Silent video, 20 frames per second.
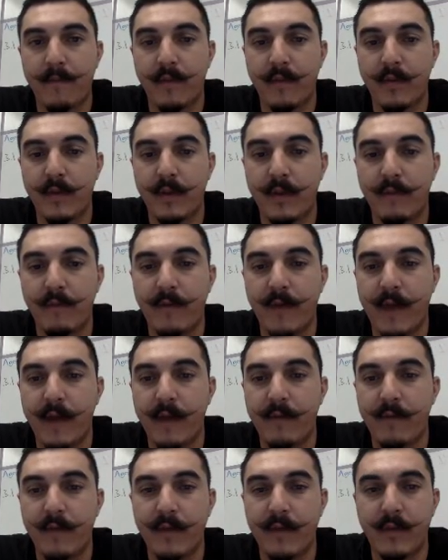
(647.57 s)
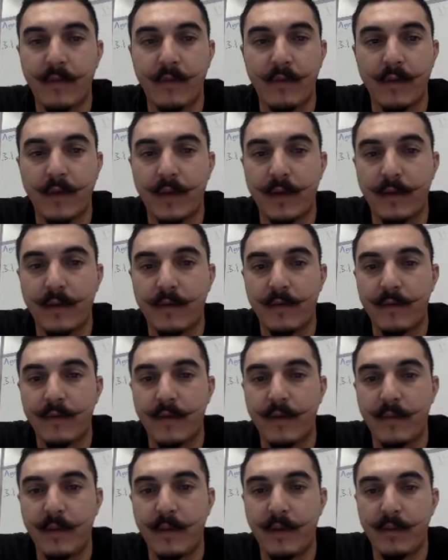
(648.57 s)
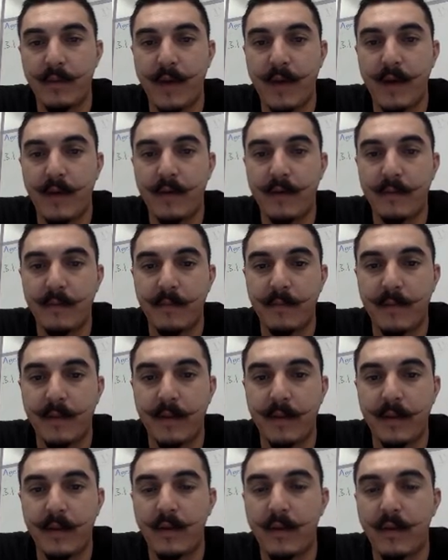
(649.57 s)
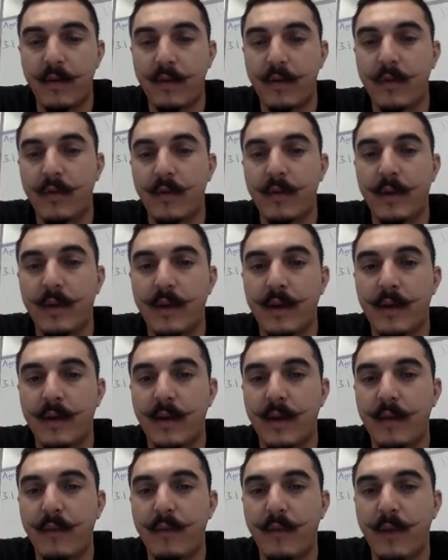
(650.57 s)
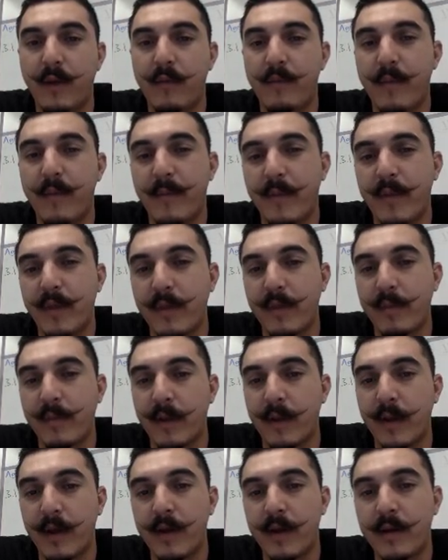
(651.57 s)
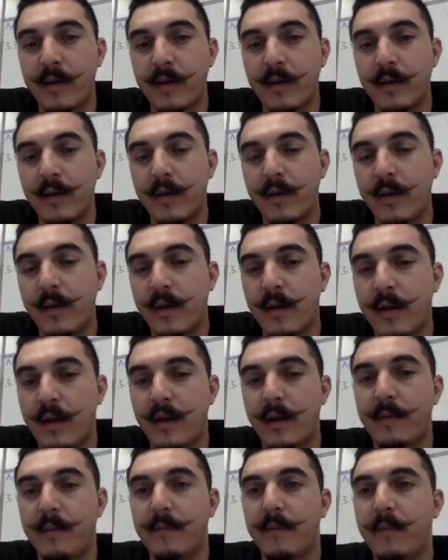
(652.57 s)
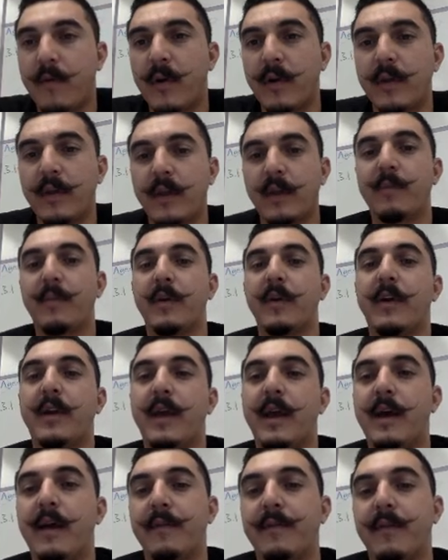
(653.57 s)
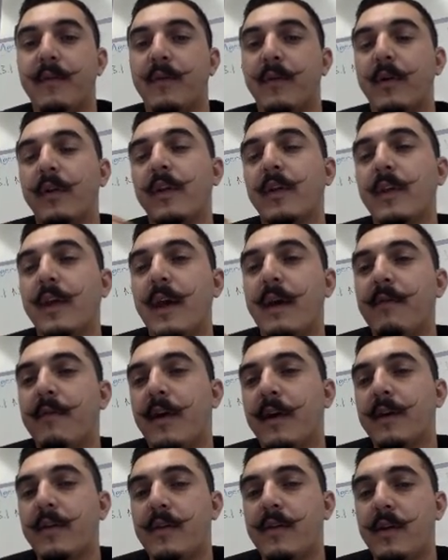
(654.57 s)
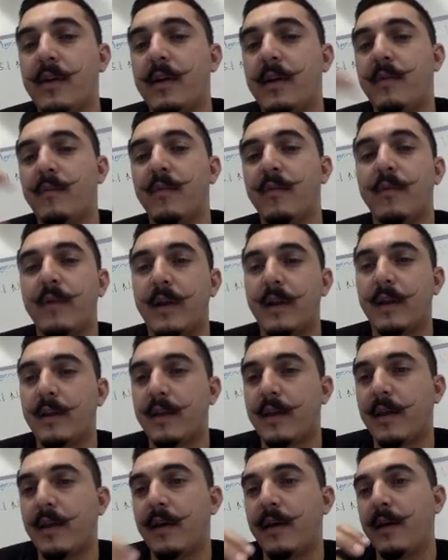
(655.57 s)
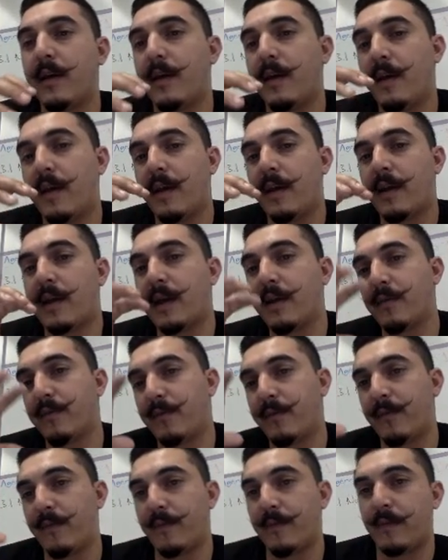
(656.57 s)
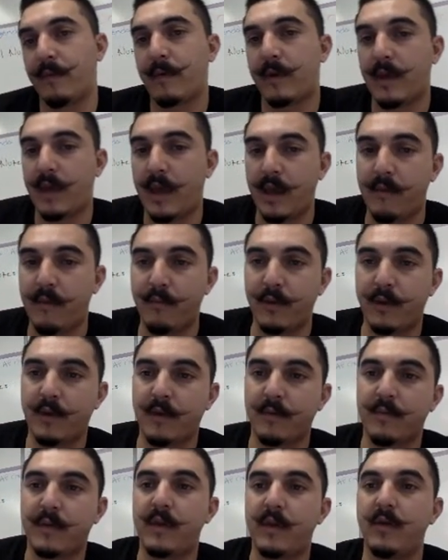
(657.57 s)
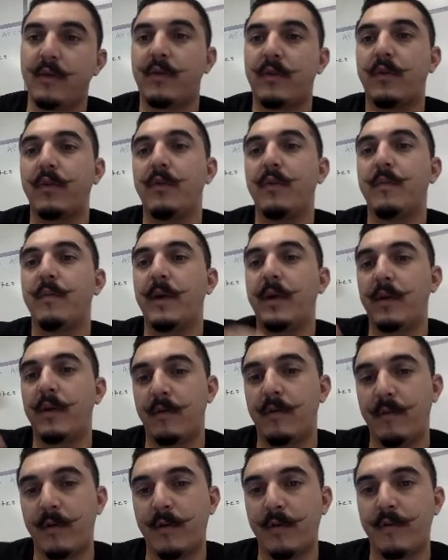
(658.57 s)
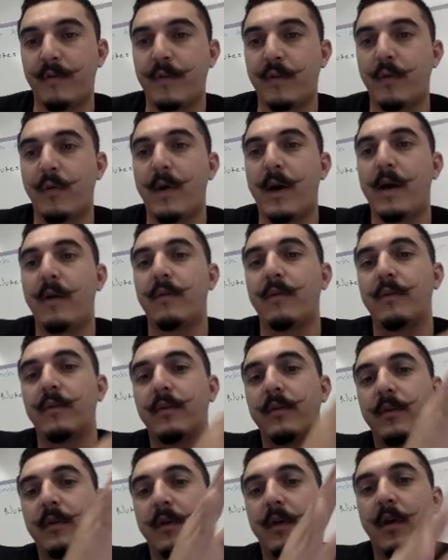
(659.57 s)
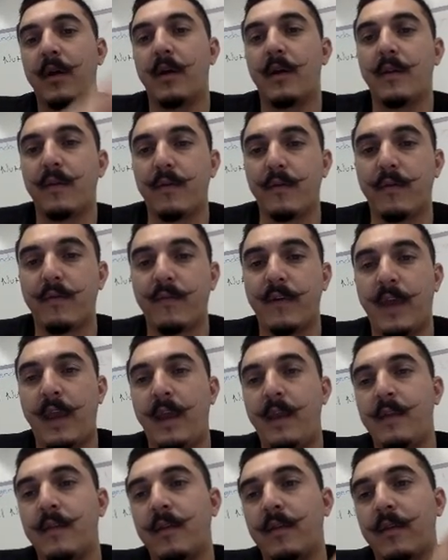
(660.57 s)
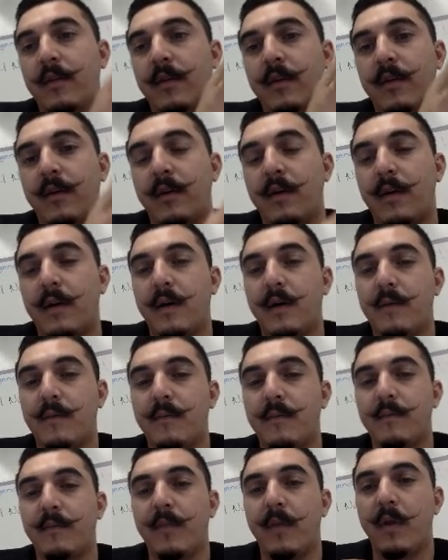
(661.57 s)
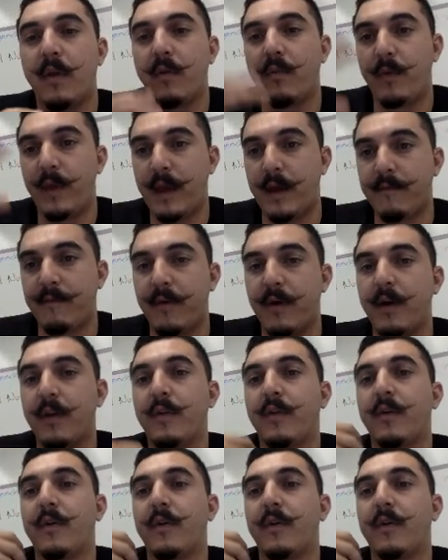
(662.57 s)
lymphatic vessels kind of coming around and getting close to it, kind of getting rid. Remember, this blood, what does this blood have? So it doesn't have oxygen anymore, and it kind of came with some CO2, but you never know if throughout those veins we have other